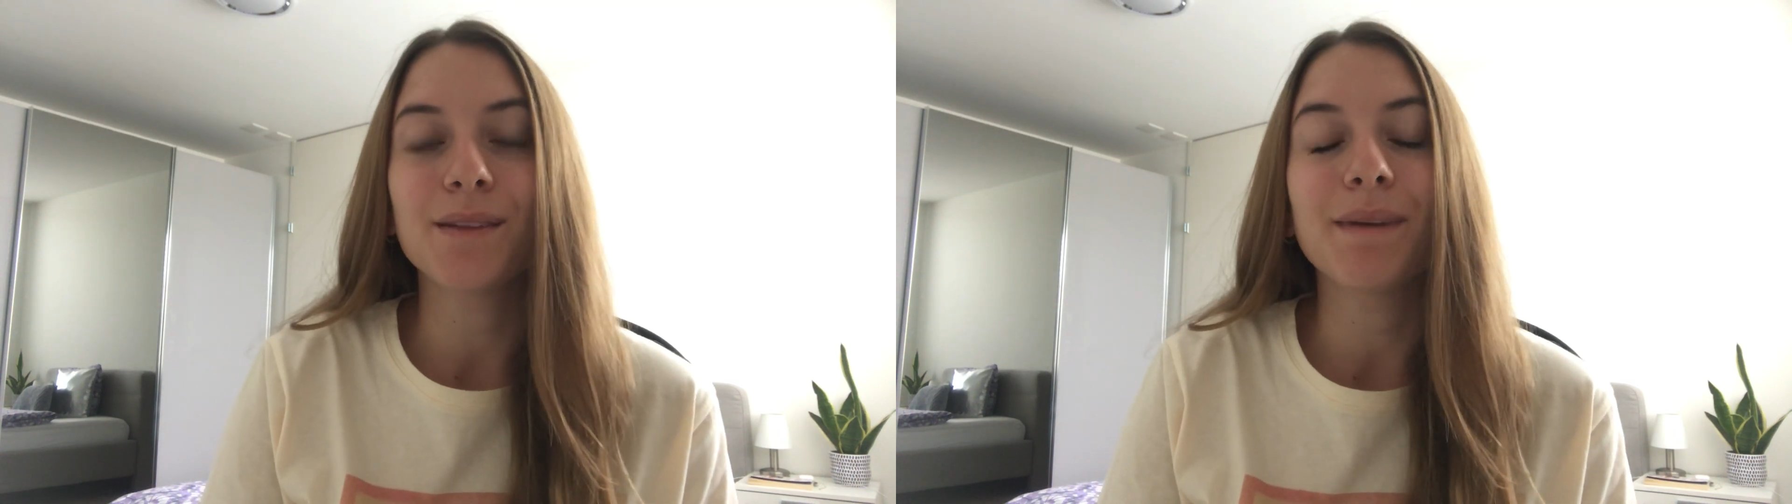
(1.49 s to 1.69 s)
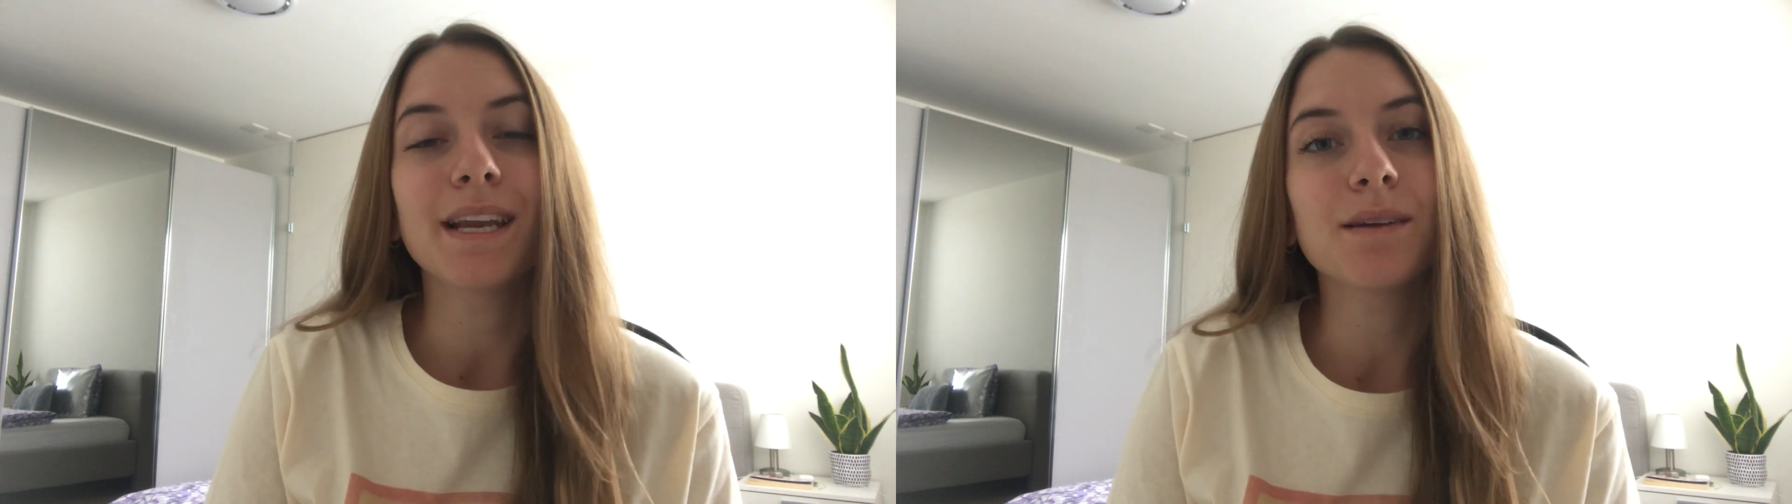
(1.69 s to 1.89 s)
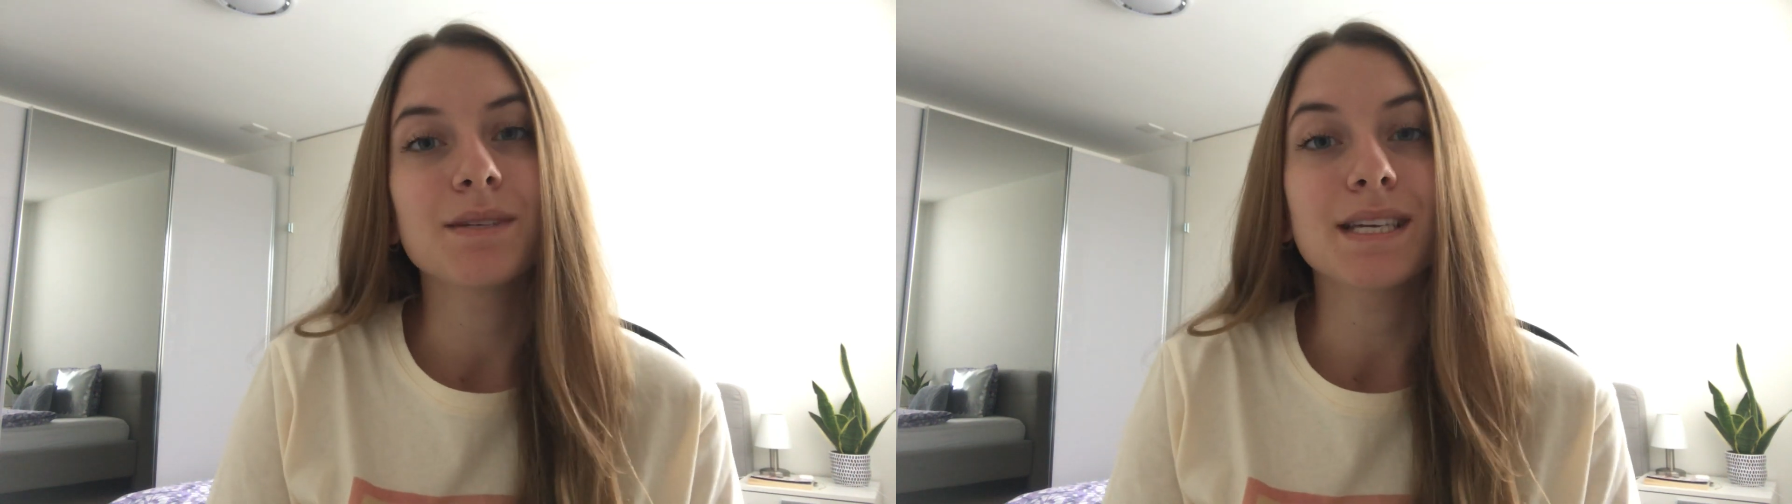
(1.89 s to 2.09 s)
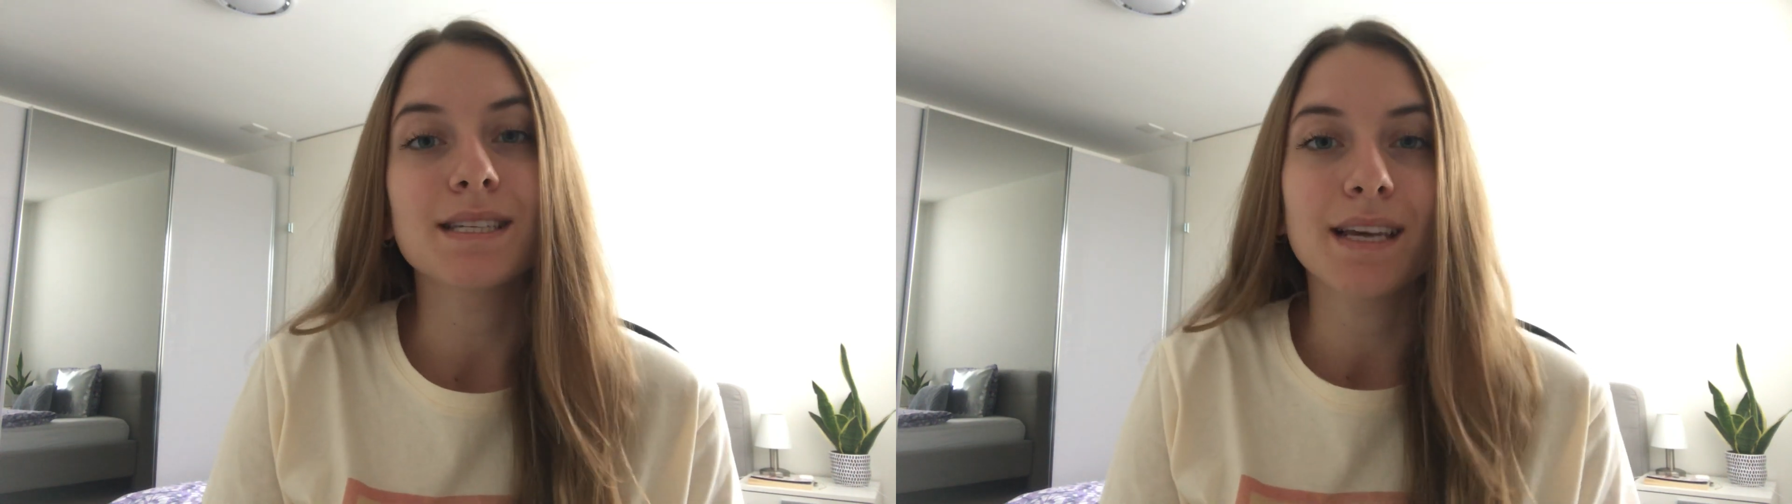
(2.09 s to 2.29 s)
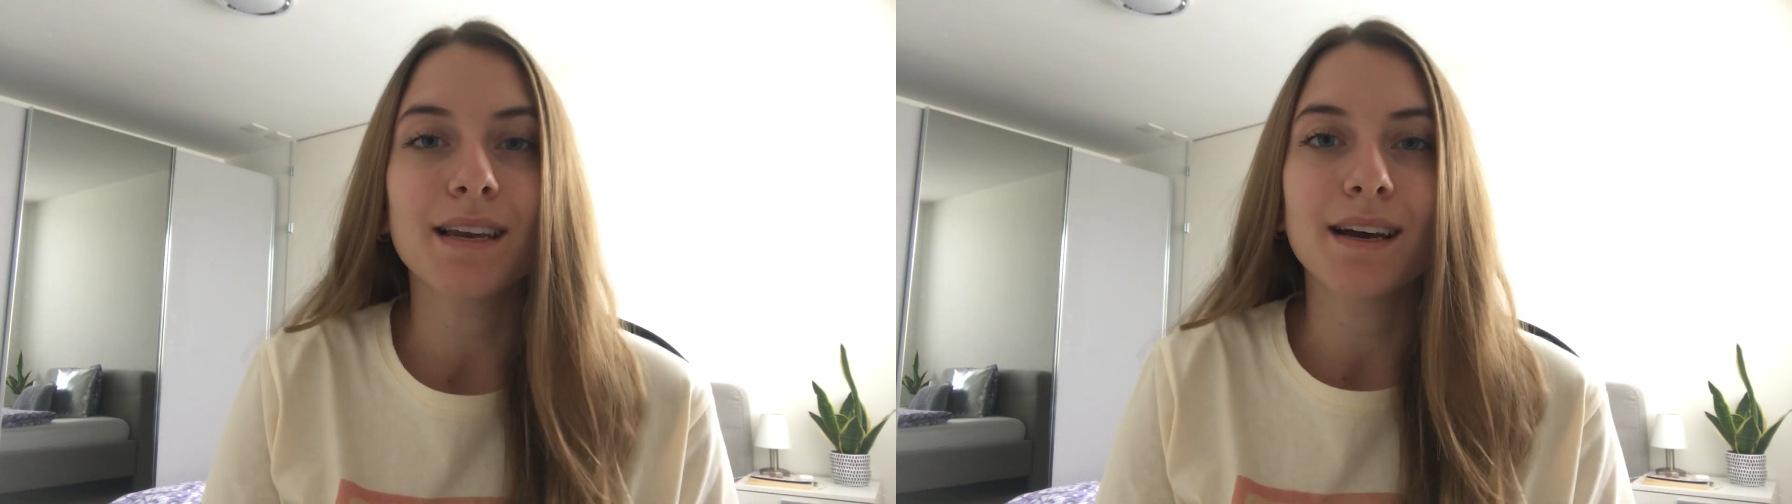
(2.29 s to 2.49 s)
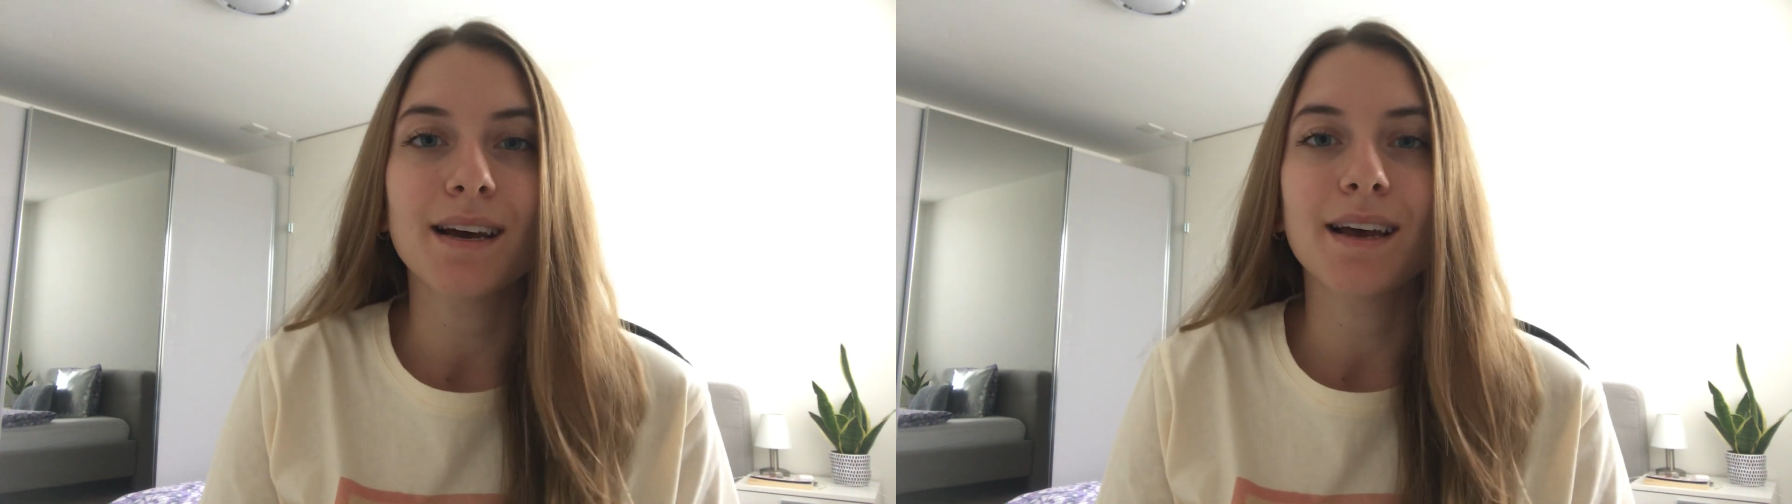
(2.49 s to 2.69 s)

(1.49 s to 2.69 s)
My name is Asena,